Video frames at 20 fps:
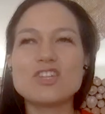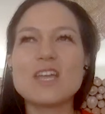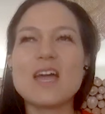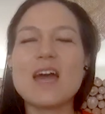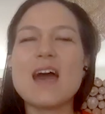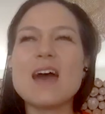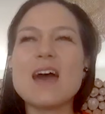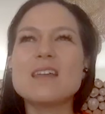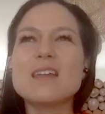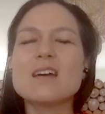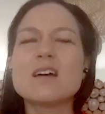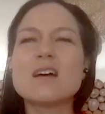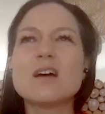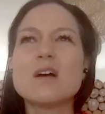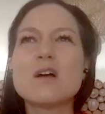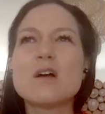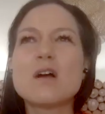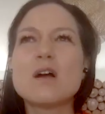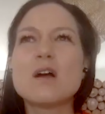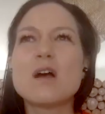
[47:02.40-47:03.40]
she had
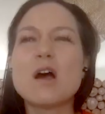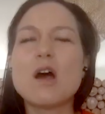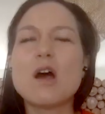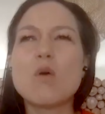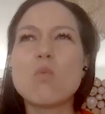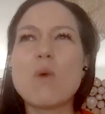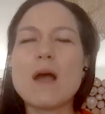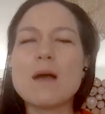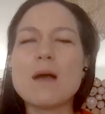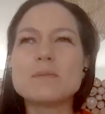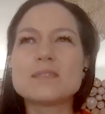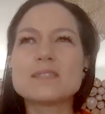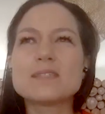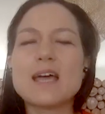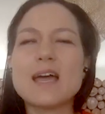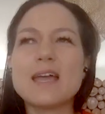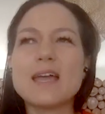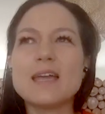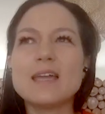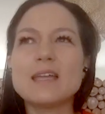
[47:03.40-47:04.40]
a, a
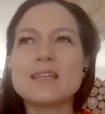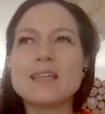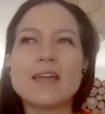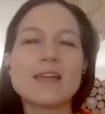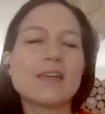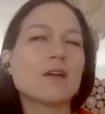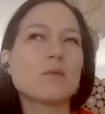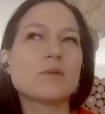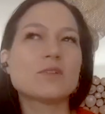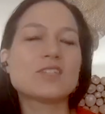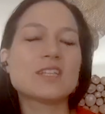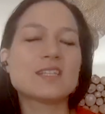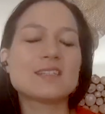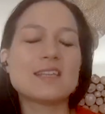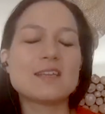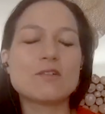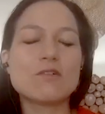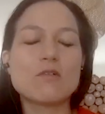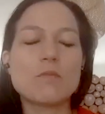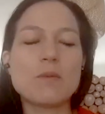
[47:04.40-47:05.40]
website, like it was a
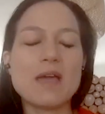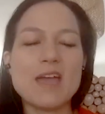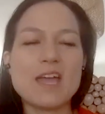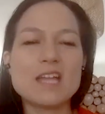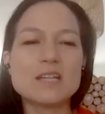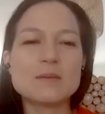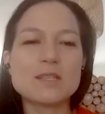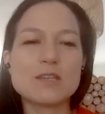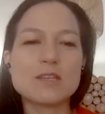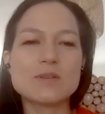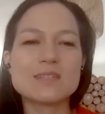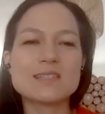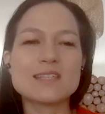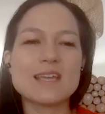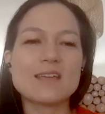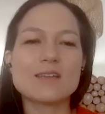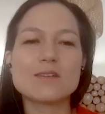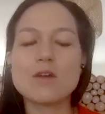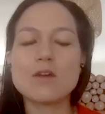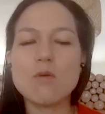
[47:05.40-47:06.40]
single page, but there was
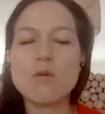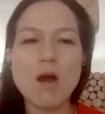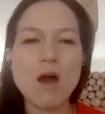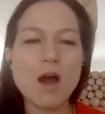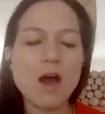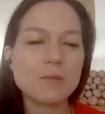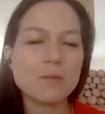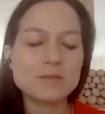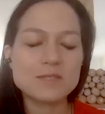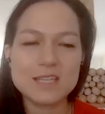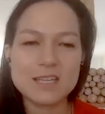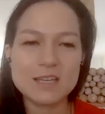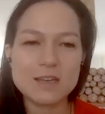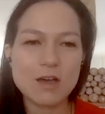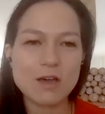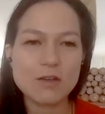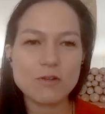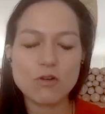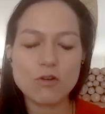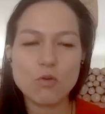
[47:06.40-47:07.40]
like no opt-in
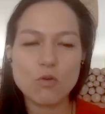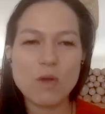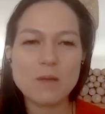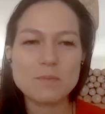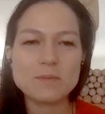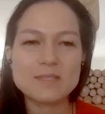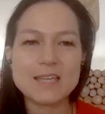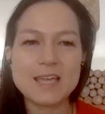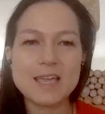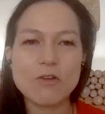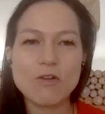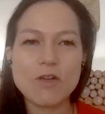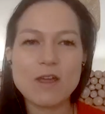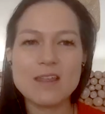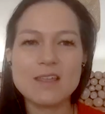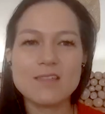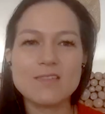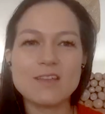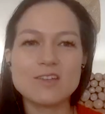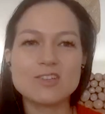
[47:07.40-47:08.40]
on her website or
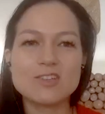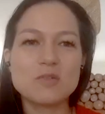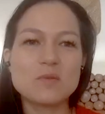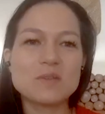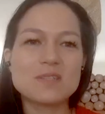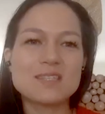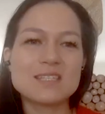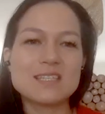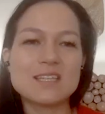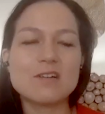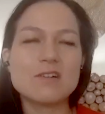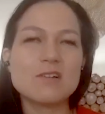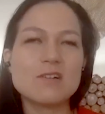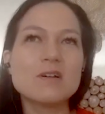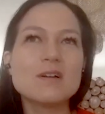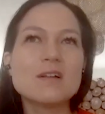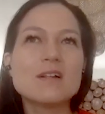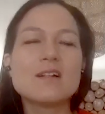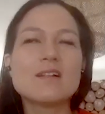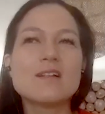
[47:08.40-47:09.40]
anything. She was still
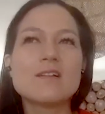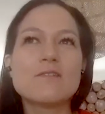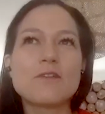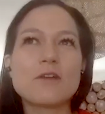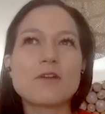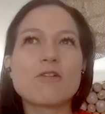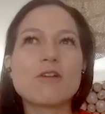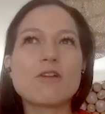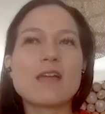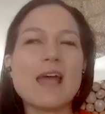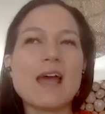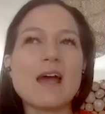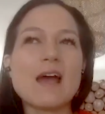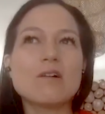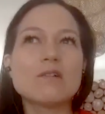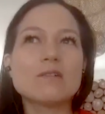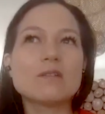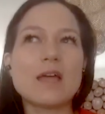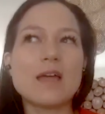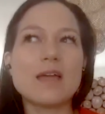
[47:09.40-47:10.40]
figuring
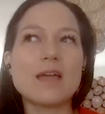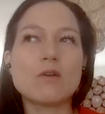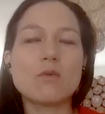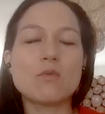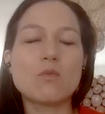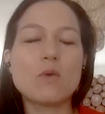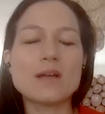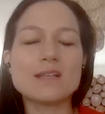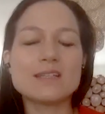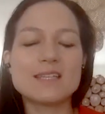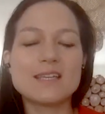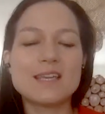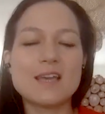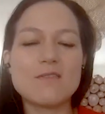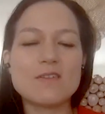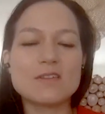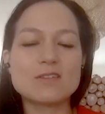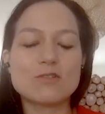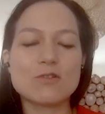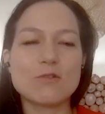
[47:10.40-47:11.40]
out like what to
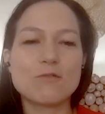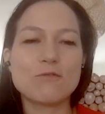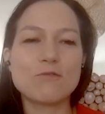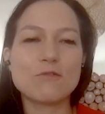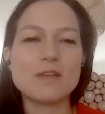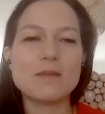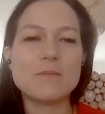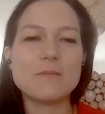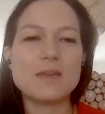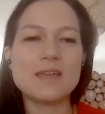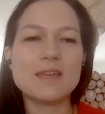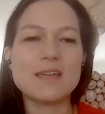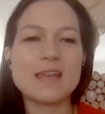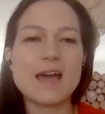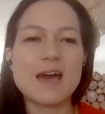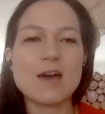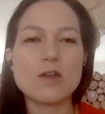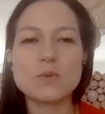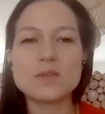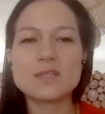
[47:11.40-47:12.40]
give as her freebie and
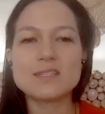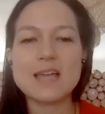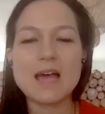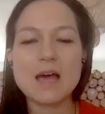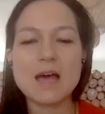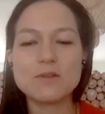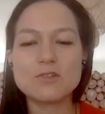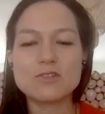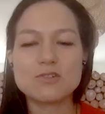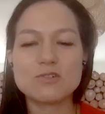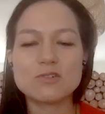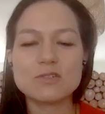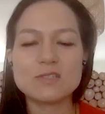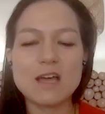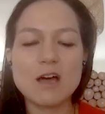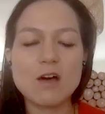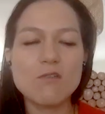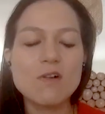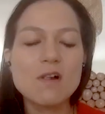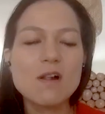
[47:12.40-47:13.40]
how to establish
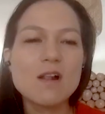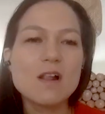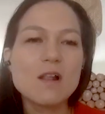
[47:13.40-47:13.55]
herself.